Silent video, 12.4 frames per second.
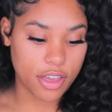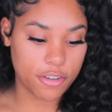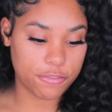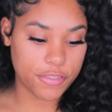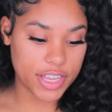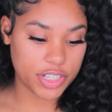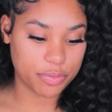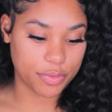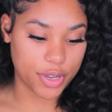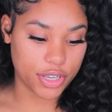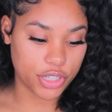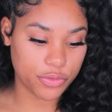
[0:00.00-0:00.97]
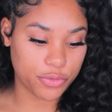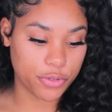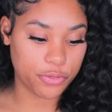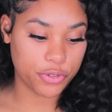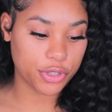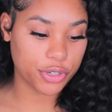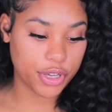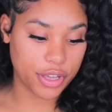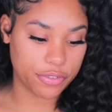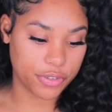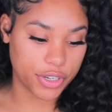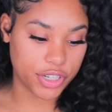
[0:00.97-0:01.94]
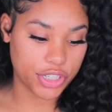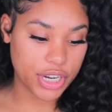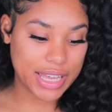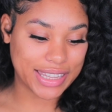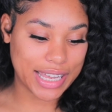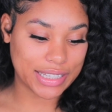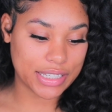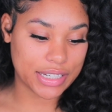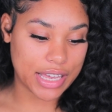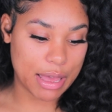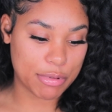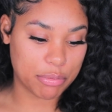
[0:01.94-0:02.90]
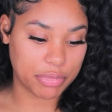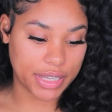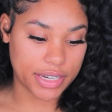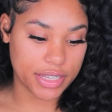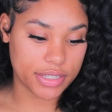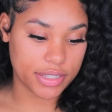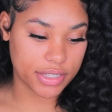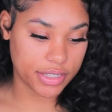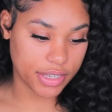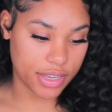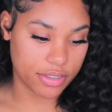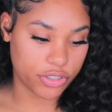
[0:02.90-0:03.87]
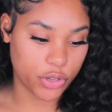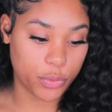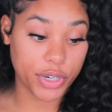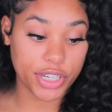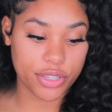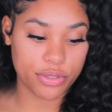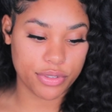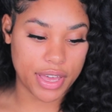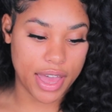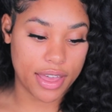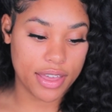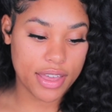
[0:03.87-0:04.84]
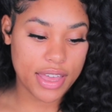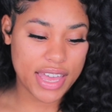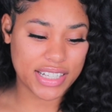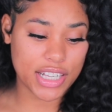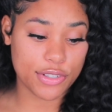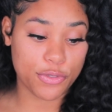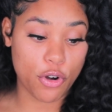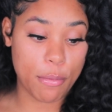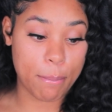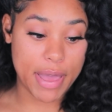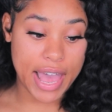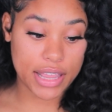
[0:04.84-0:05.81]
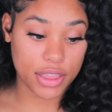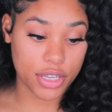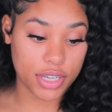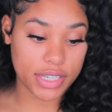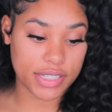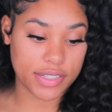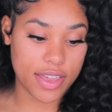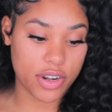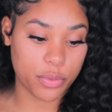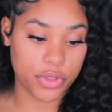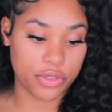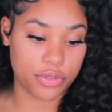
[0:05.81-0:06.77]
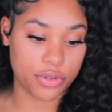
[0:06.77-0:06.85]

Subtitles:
a face brush for fuller coverage, lightly dab and blend into the skin. So we're gonna do that. It says for a matte look, set it with